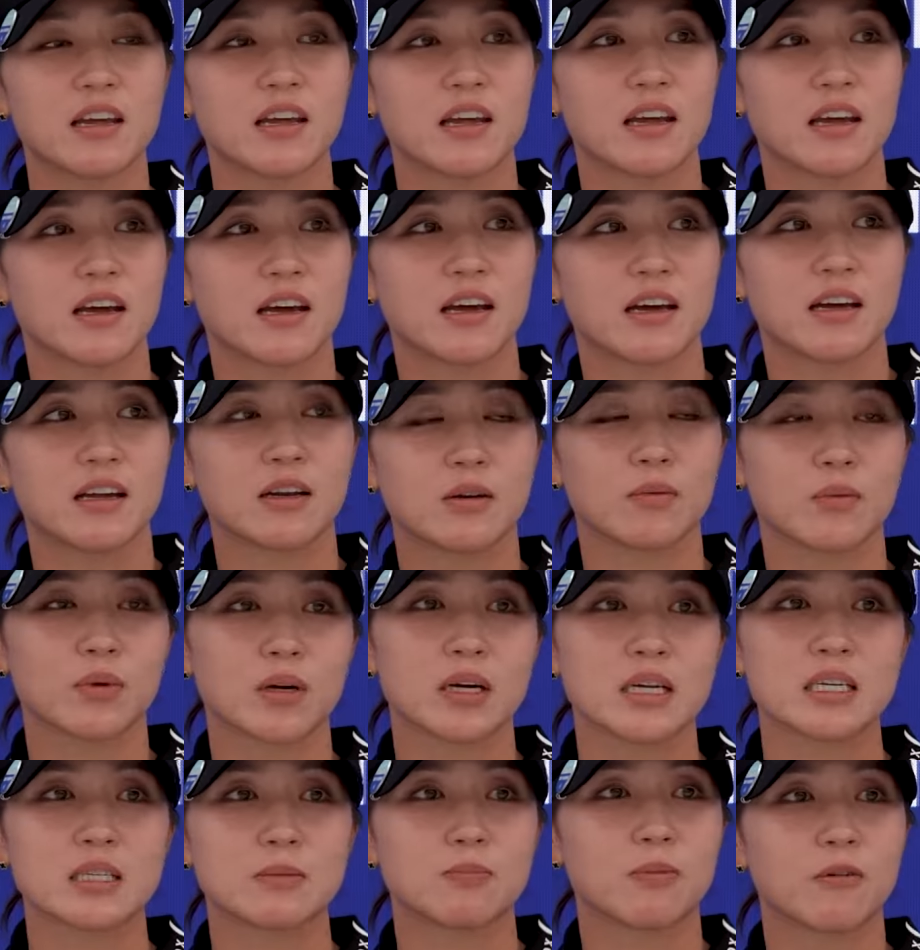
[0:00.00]
And
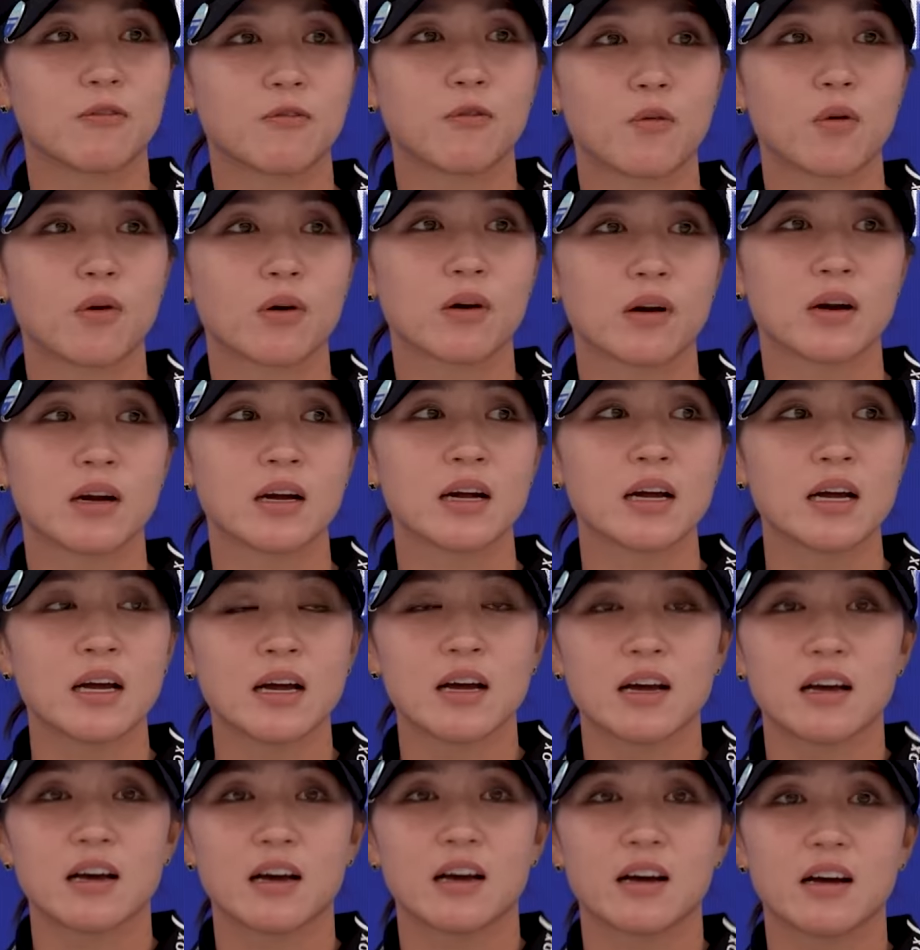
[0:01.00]
whereas before,
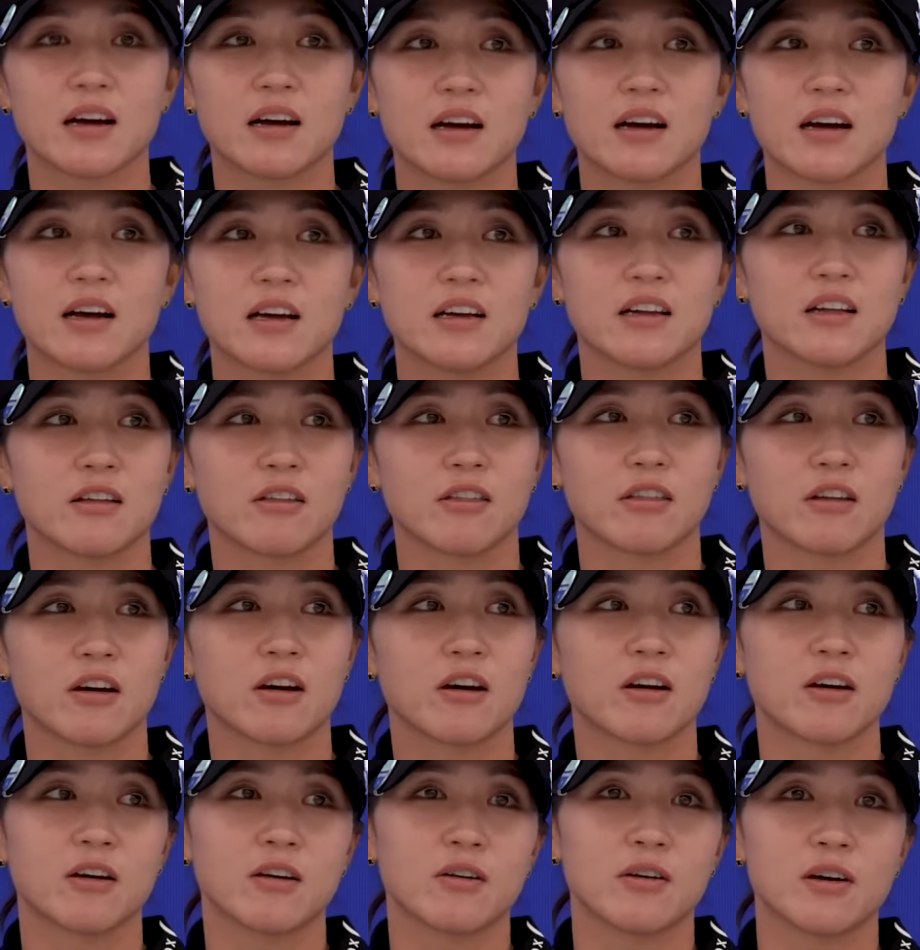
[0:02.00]
I
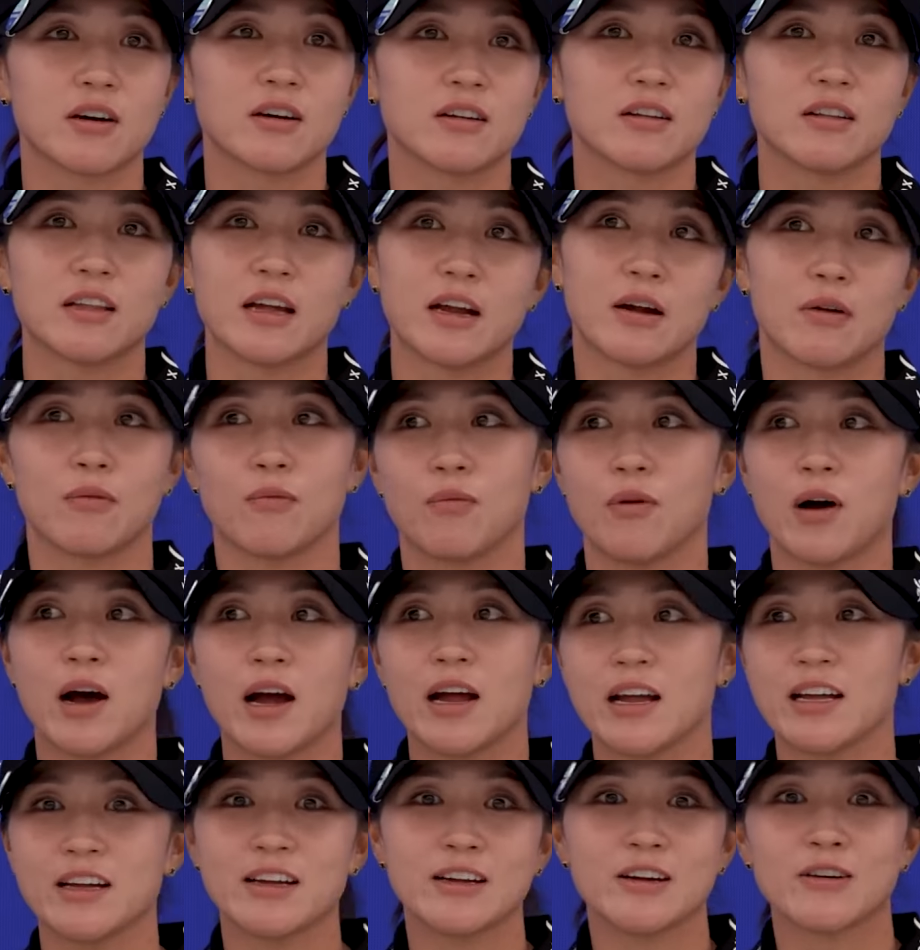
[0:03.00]
thought, like,
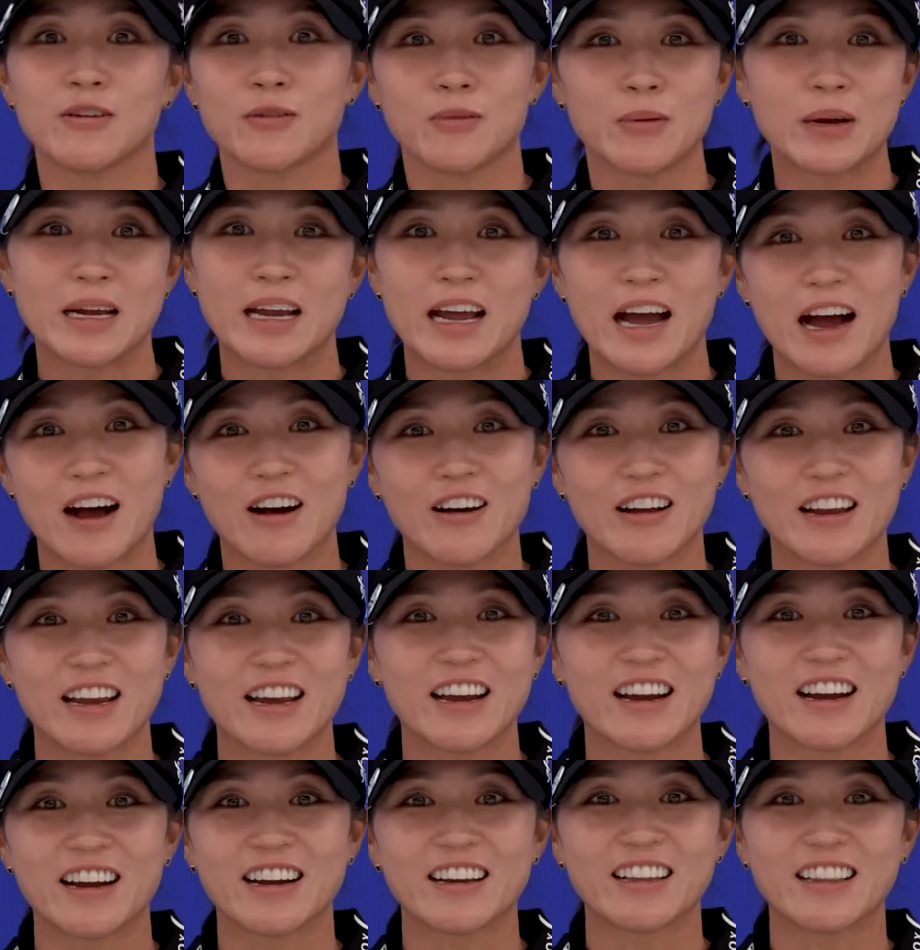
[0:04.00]
why are we out
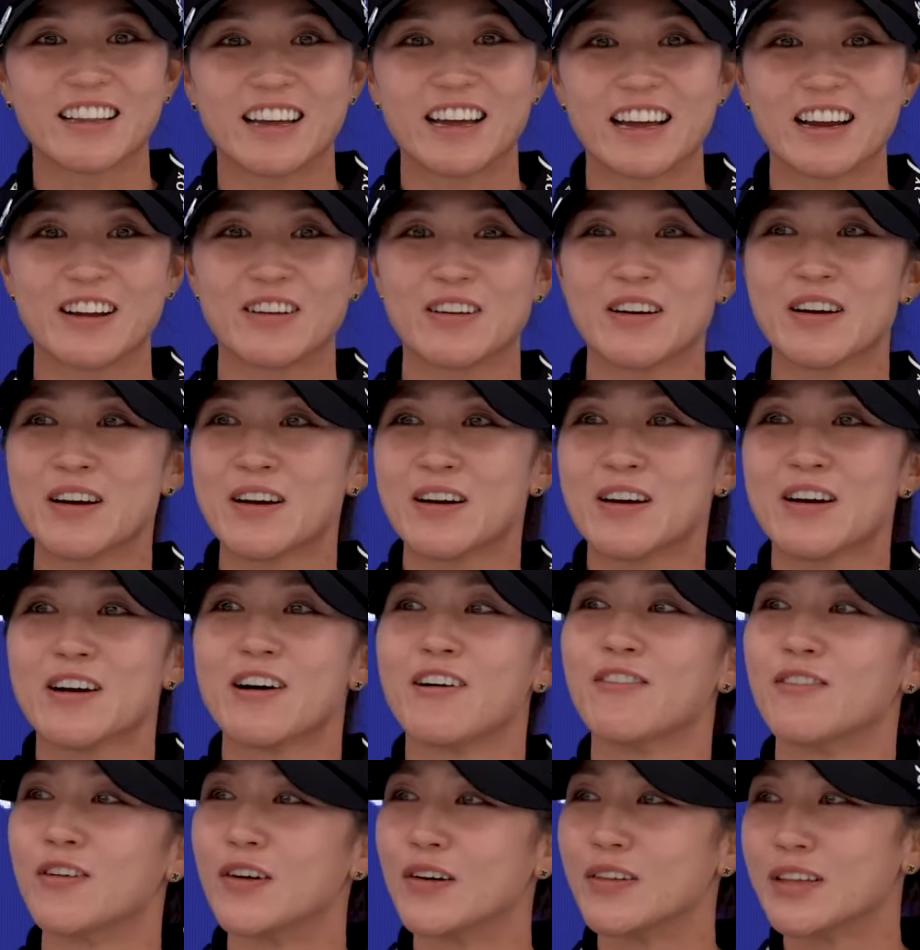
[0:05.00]
here? Like,
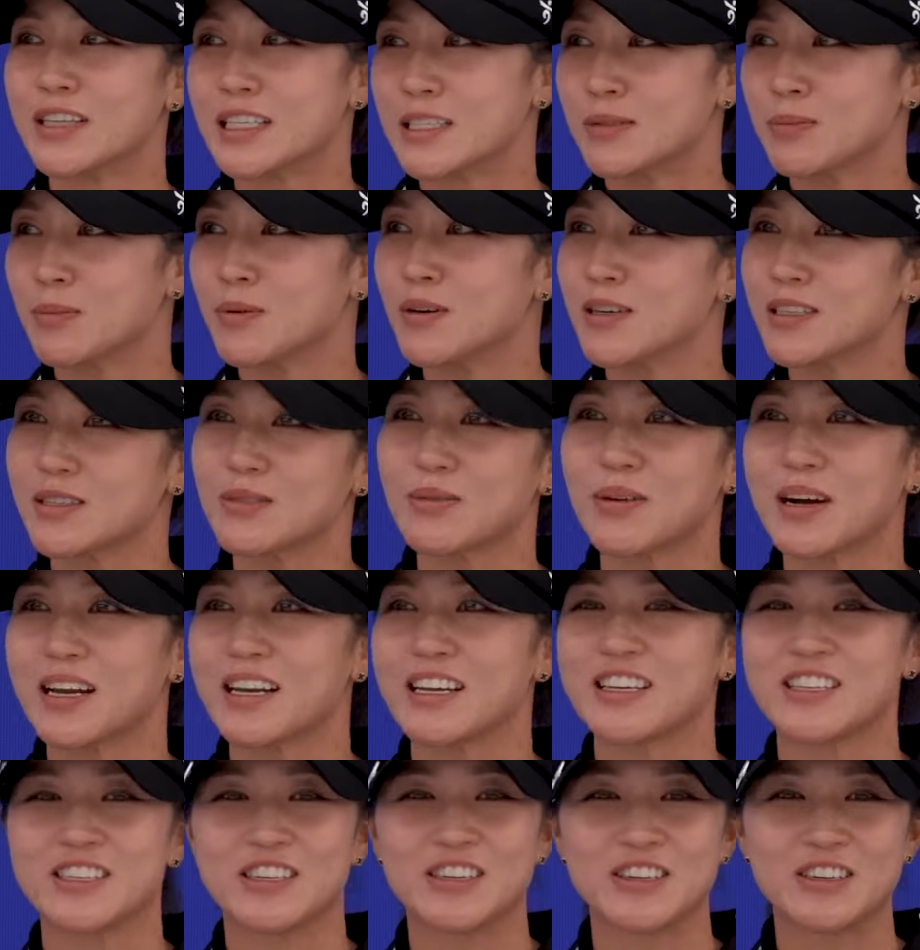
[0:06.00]
of all the sports, why
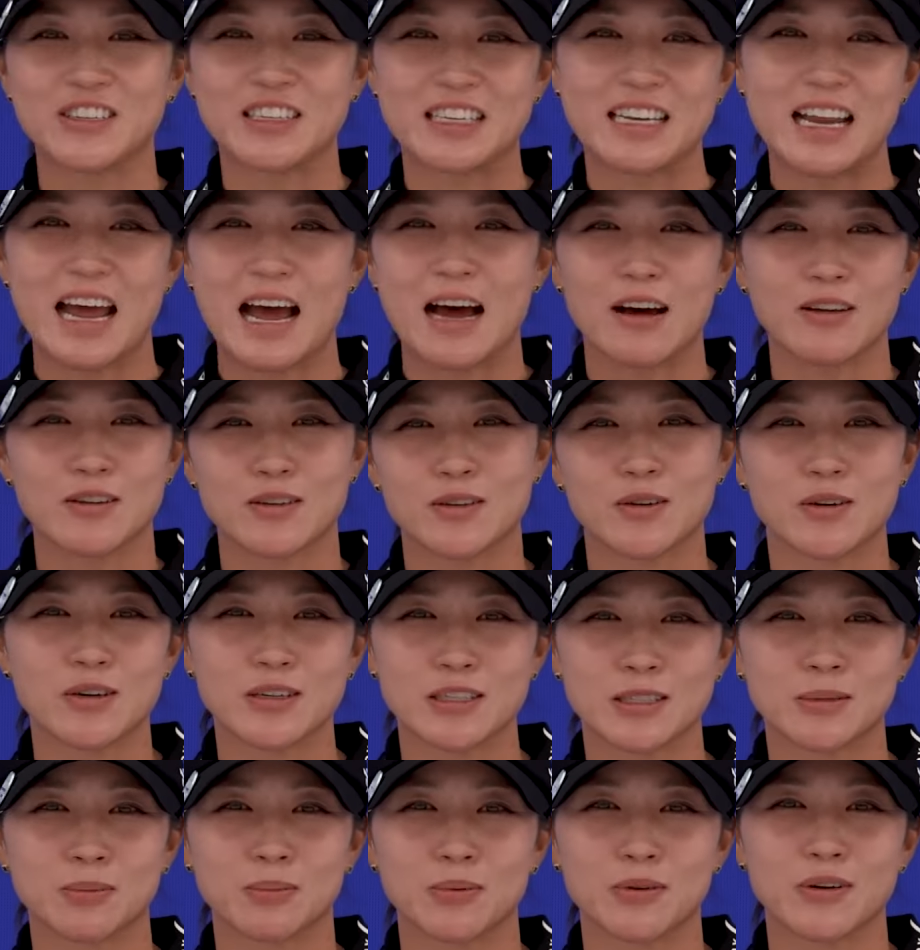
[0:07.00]
did I choose an
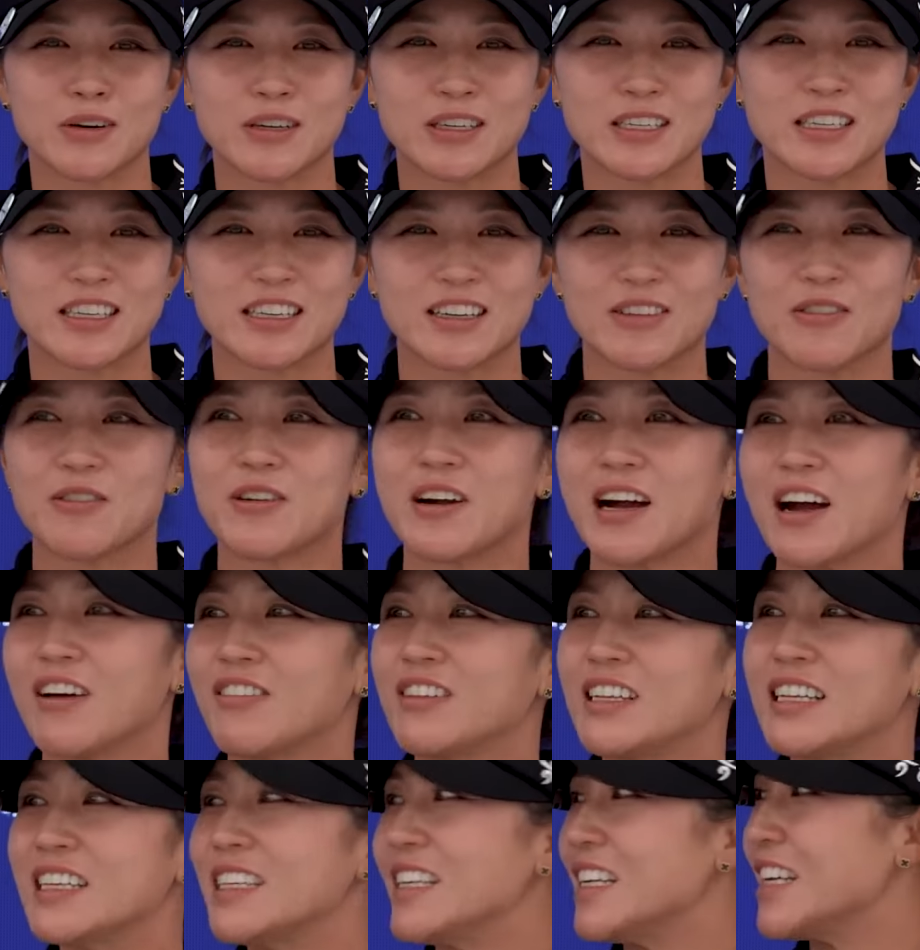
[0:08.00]
outdoor sport where I
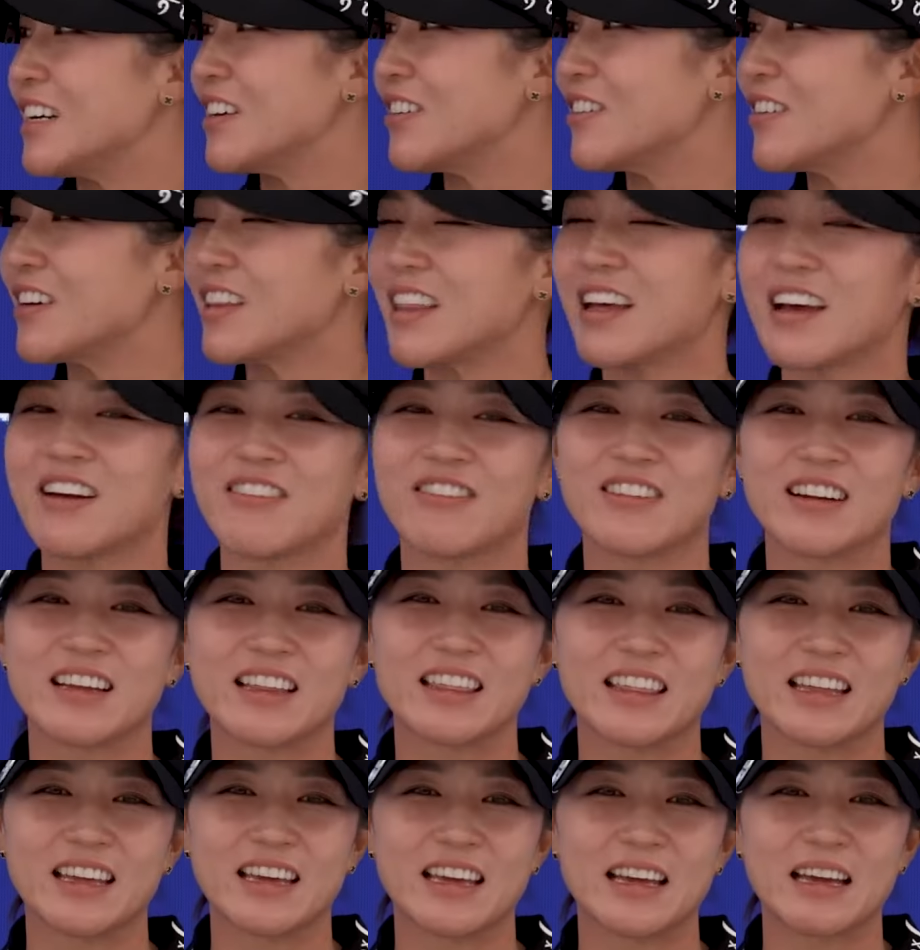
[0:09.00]
have to deal with
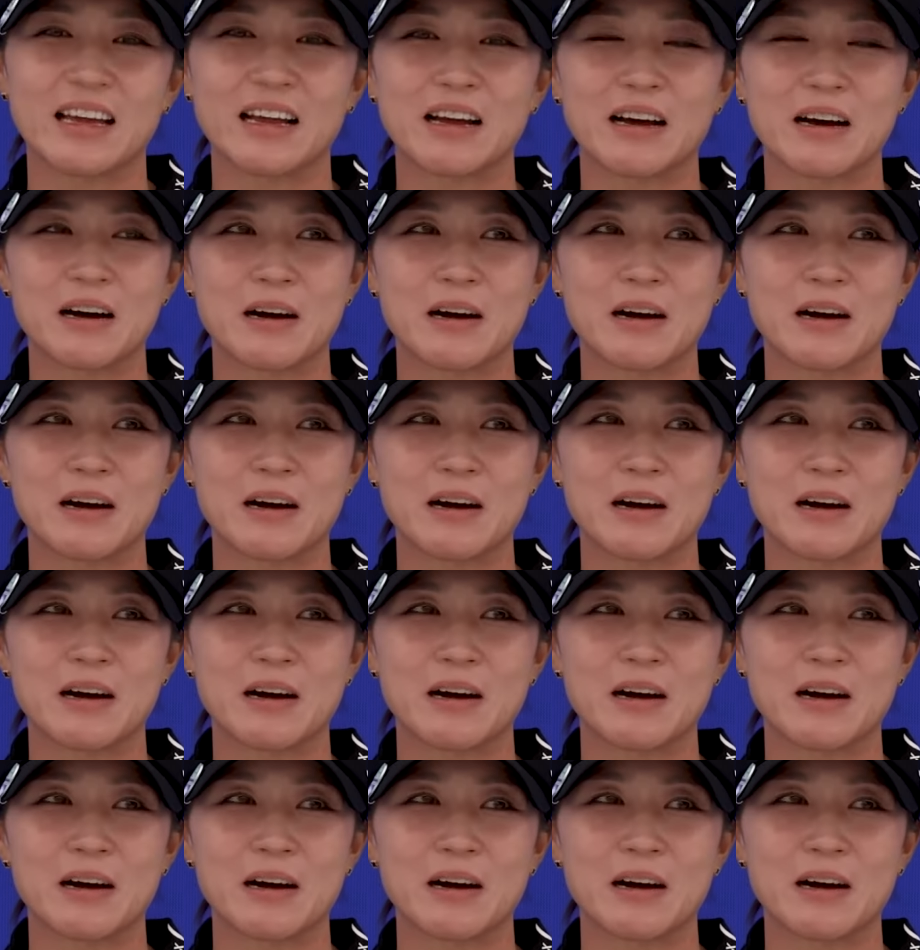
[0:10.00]
everything?